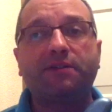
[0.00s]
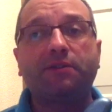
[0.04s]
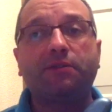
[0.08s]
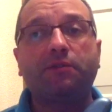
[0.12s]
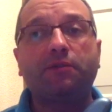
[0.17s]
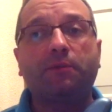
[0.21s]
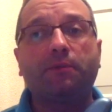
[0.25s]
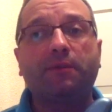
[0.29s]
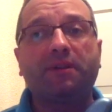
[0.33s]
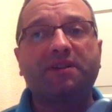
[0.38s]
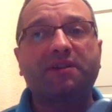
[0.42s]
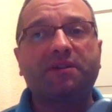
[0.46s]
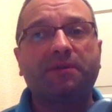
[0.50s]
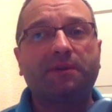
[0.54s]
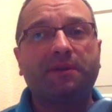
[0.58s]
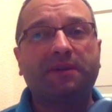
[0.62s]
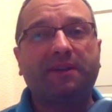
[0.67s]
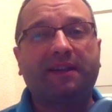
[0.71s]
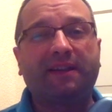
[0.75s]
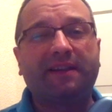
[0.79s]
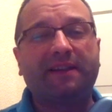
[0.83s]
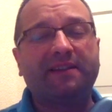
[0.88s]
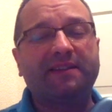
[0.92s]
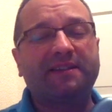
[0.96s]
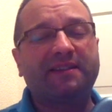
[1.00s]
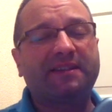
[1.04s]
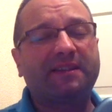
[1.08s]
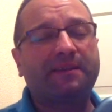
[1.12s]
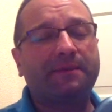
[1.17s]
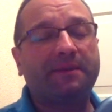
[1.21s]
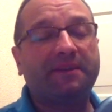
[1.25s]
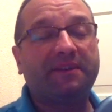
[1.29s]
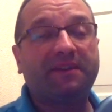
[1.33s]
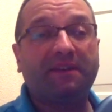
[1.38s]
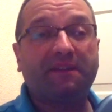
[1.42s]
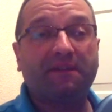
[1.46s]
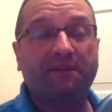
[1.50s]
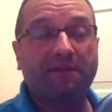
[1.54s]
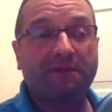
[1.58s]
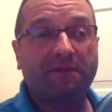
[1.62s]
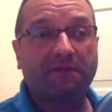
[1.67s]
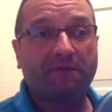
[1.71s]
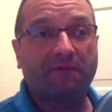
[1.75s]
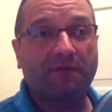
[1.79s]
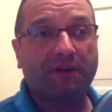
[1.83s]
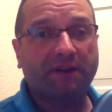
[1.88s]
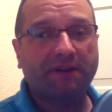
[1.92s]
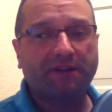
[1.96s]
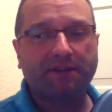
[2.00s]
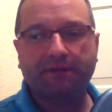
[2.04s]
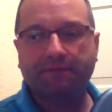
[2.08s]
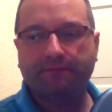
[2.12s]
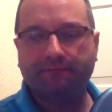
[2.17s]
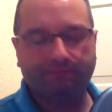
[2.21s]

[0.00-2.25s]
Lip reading: you to measure in the 17th fret,